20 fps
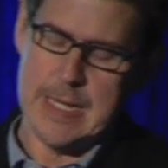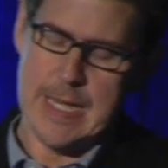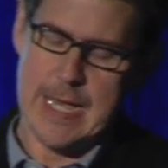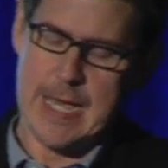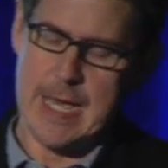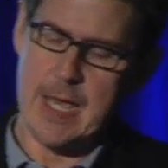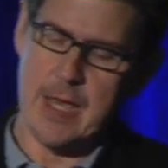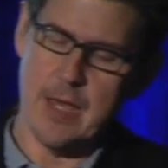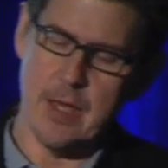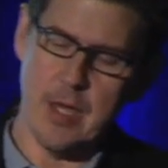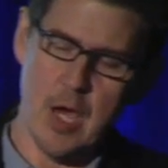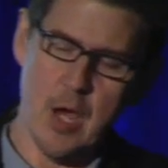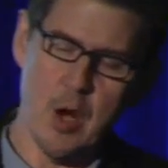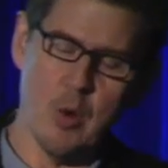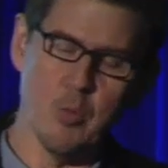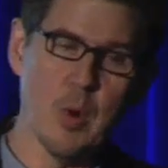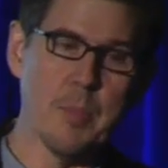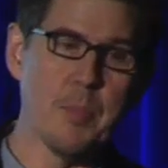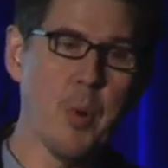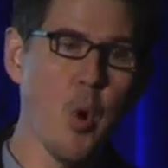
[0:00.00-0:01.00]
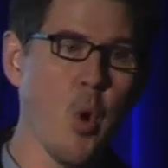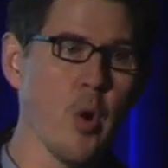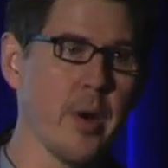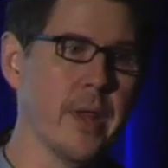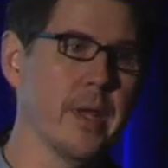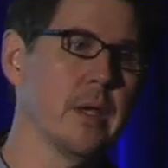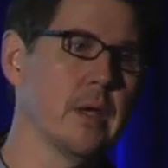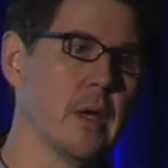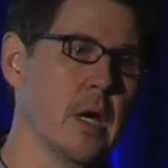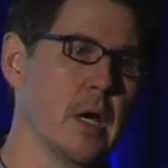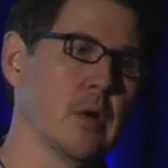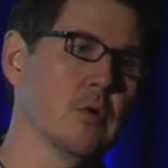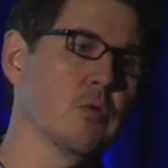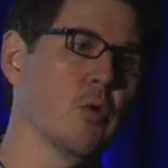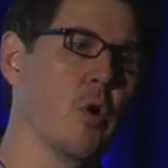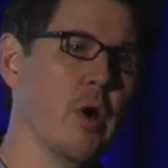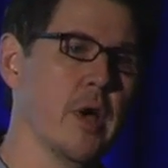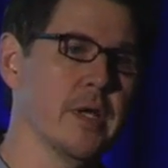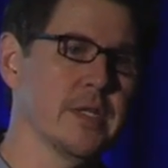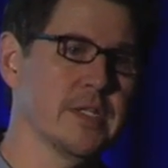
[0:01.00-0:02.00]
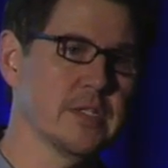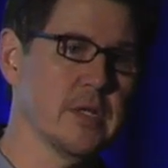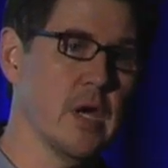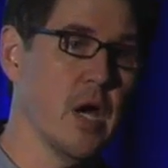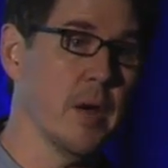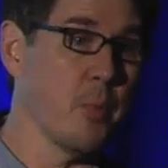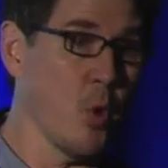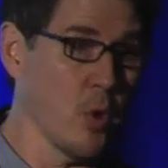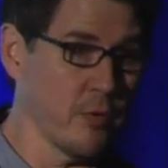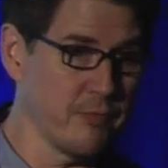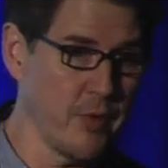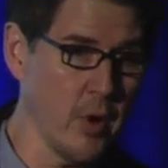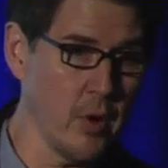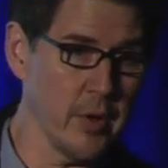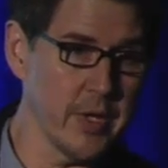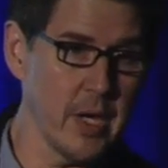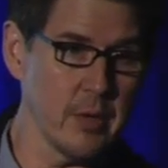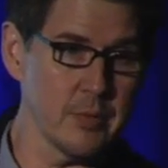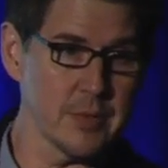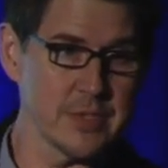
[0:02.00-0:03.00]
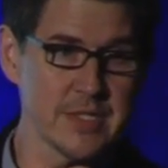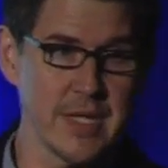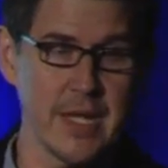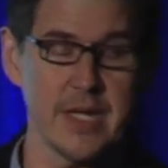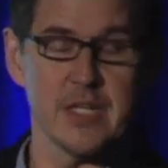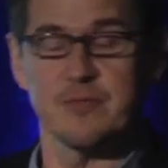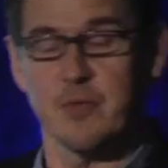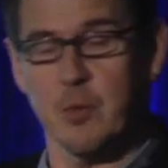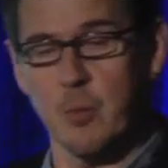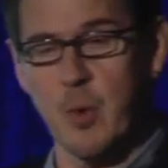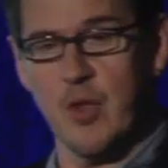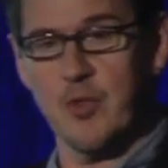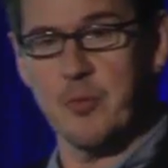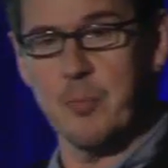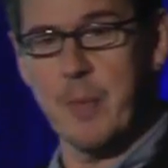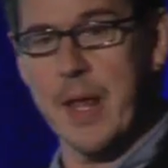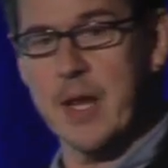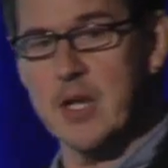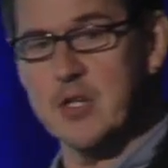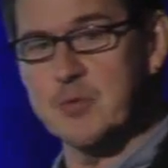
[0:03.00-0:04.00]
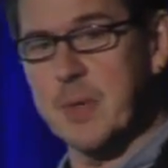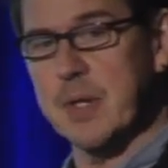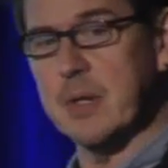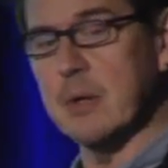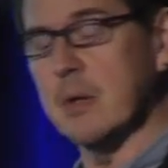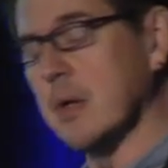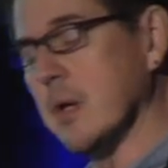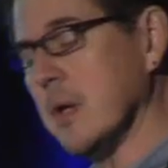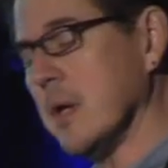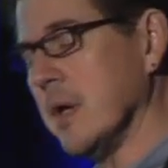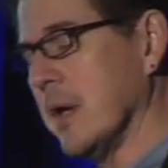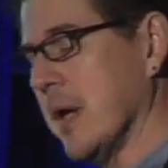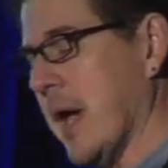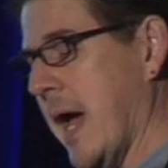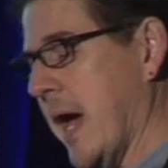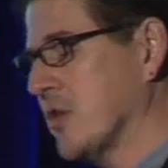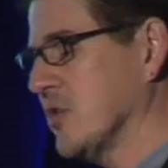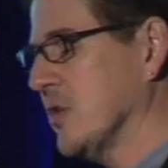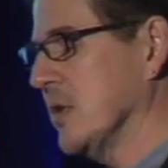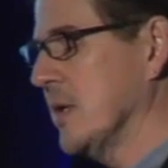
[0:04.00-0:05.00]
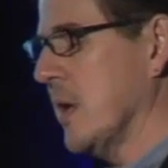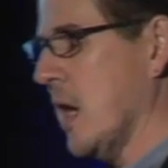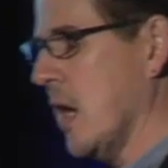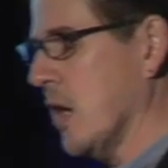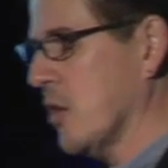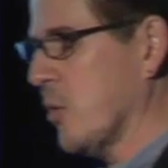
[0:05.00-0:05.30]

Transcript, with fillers: uh, uh reporting across uh, portfolios, that is for wealth management, actually uh,